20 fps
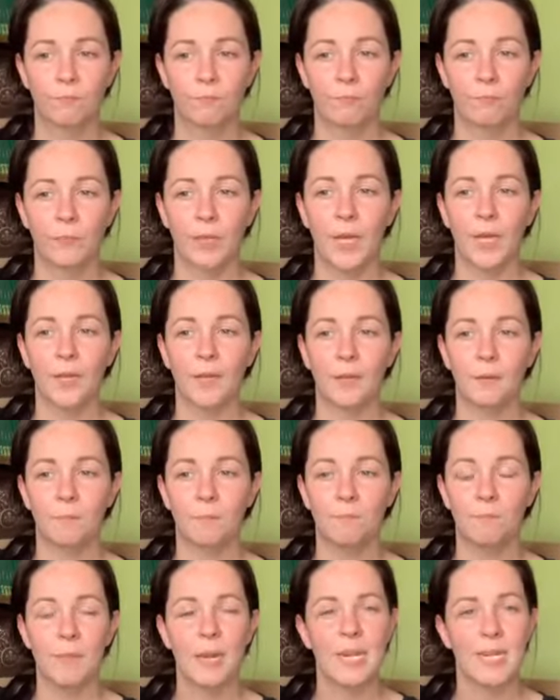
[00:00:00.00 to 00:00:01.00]
like
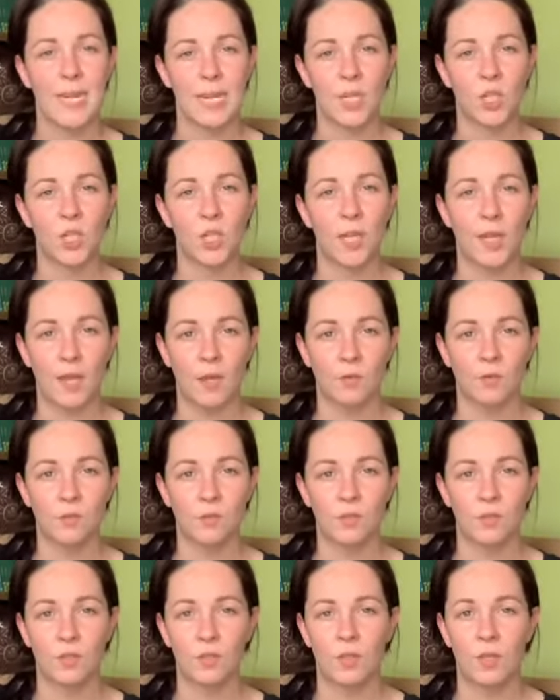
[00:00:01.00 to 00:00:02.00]
meditation
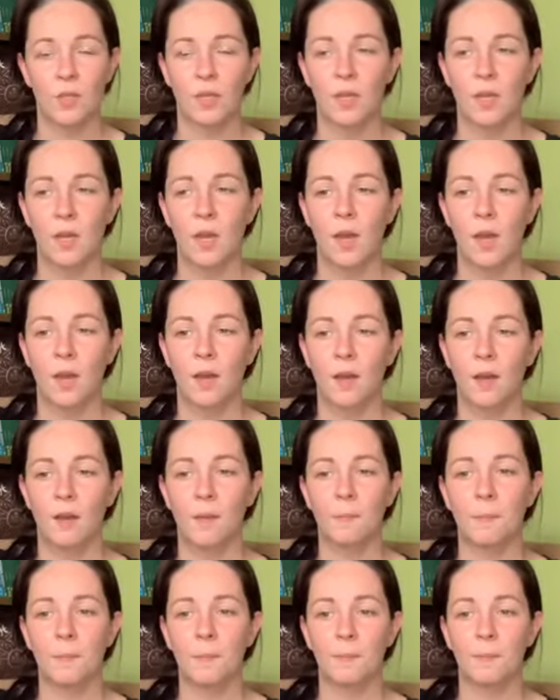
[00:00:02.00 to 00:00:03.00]
candles
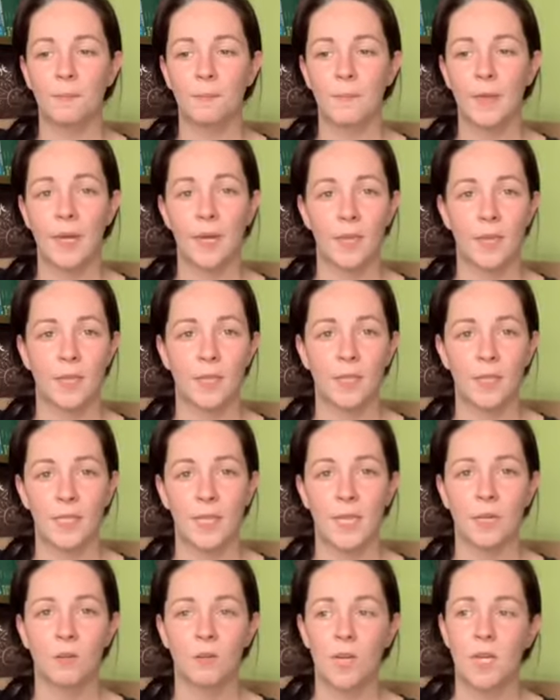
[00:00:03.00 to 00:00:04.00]
that I cleaned
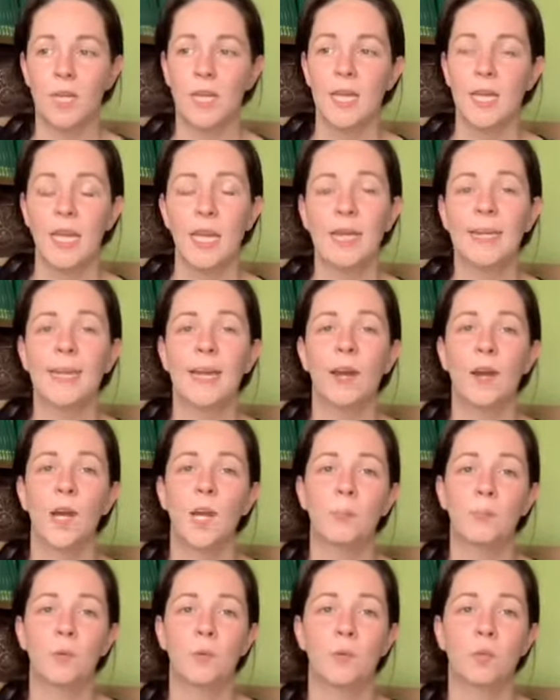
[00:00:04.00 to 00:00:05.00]
out, and now I
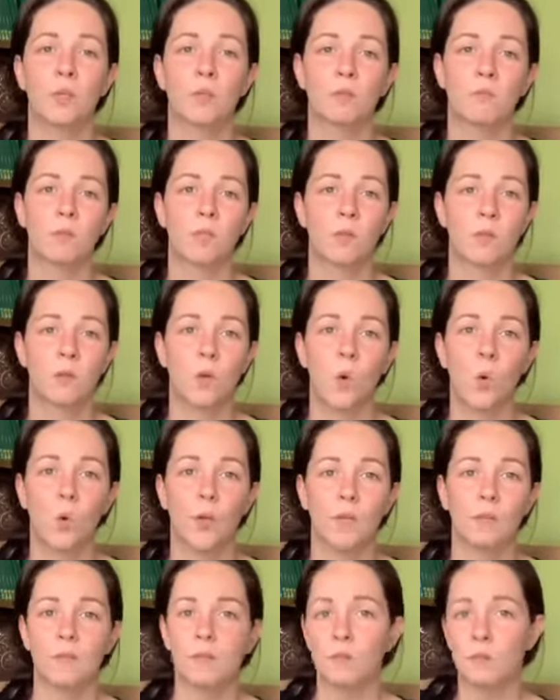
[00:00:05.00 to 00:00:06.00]
put
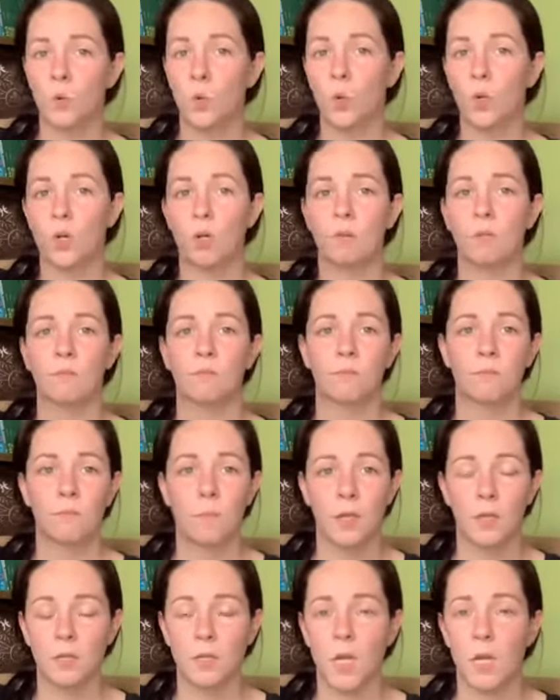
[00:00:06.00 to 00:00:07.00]
coins or
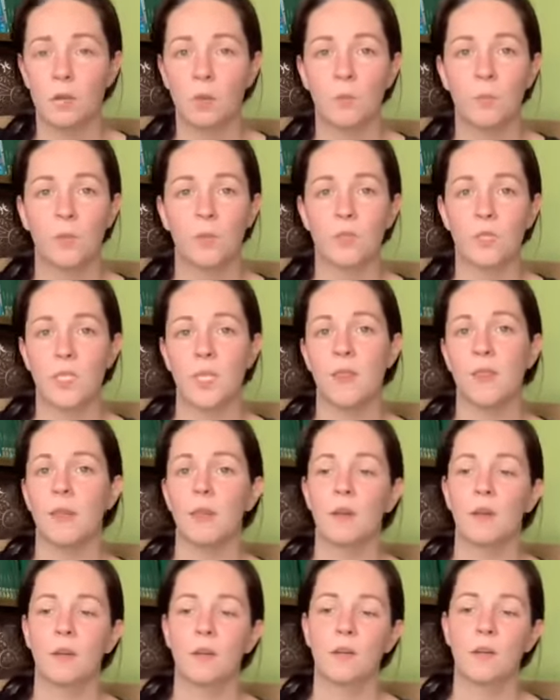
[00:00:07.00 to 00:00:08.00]
dollar bills in
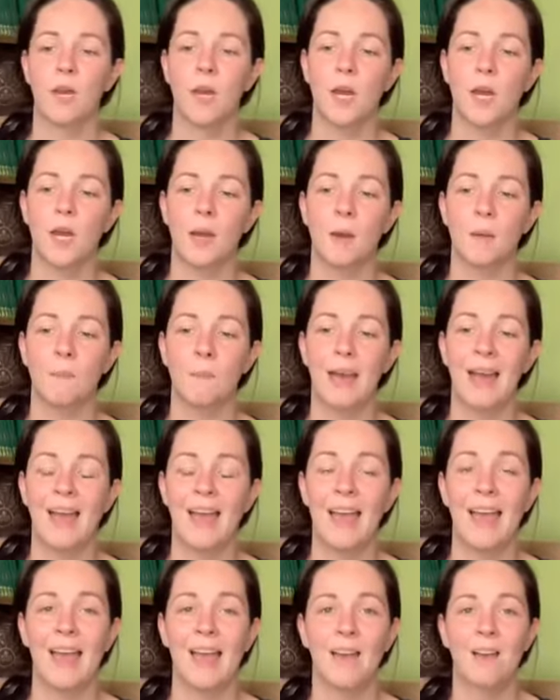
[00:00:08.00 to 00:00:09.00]
there. I
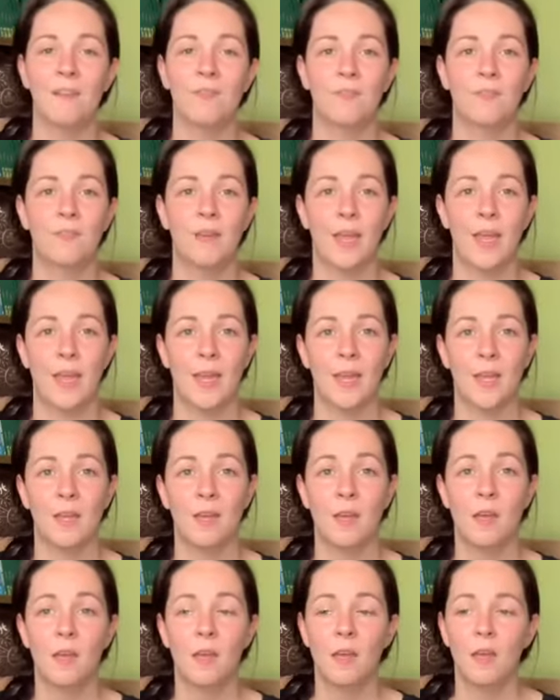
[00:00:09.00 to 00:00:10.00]
have a
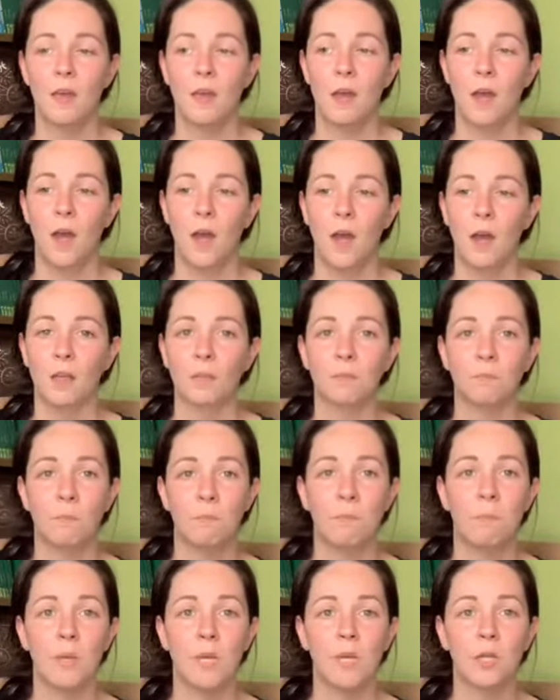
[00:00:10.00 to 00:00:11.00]

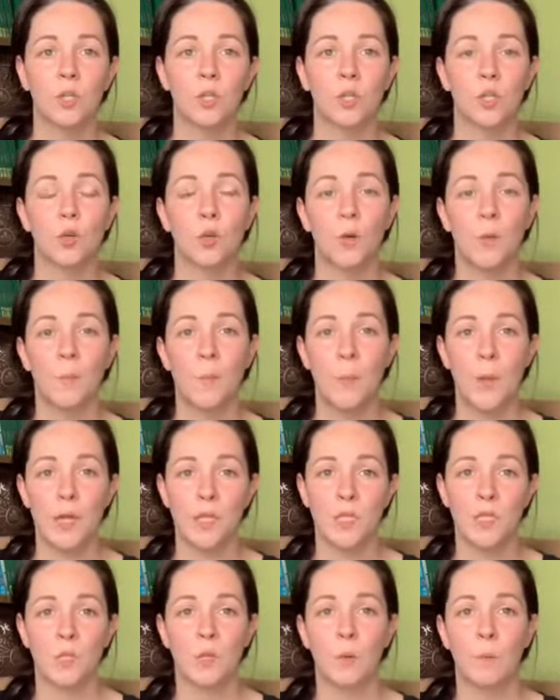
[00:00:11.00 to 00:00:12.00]
miniature
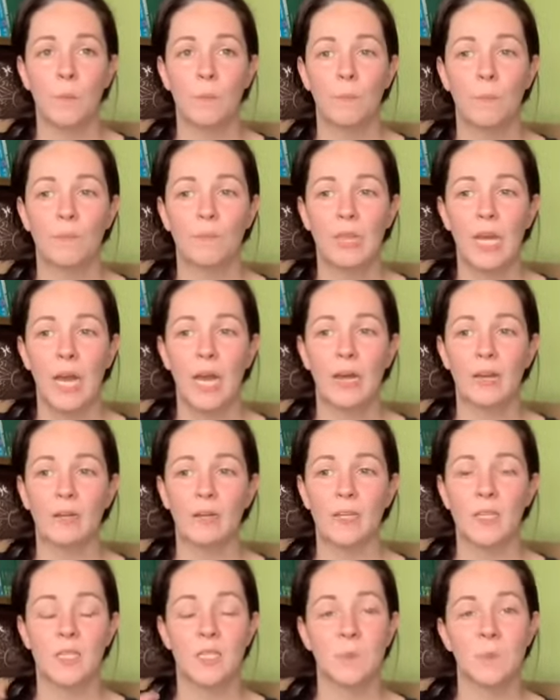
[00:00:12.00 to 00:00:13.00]
besom that
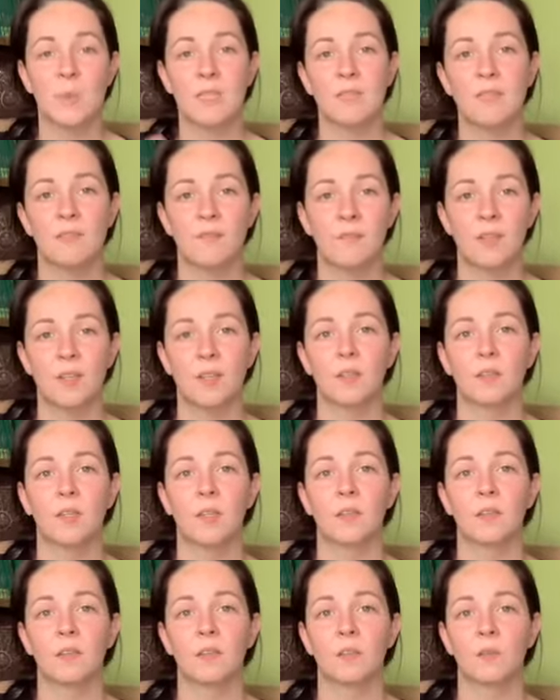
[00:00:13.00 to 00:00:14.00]
was specifically